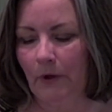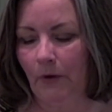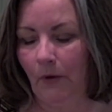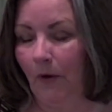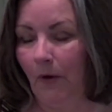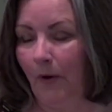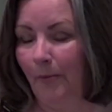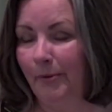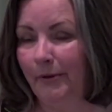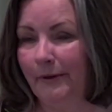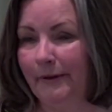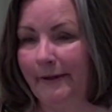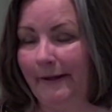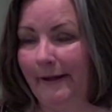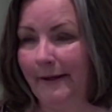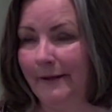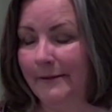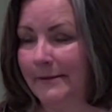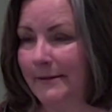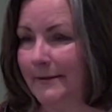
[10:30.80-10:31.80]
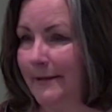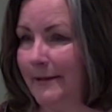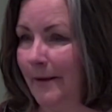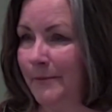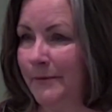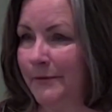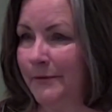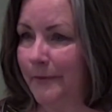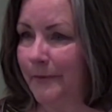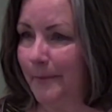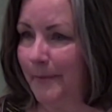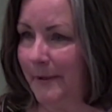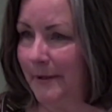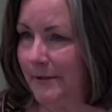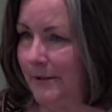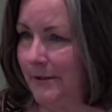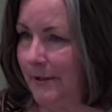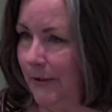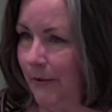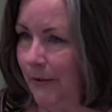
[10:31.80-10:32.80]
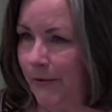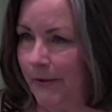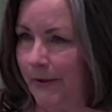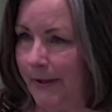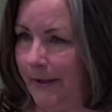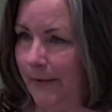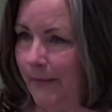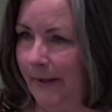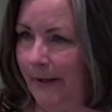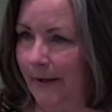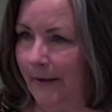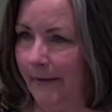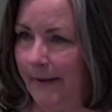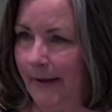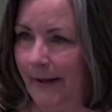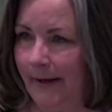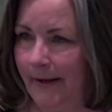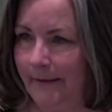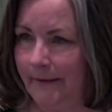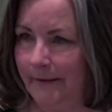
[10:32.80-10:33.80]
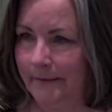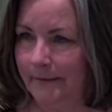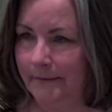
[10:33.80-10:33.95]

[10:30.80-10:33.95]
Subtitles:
All bullying stems from insecurity, we know that.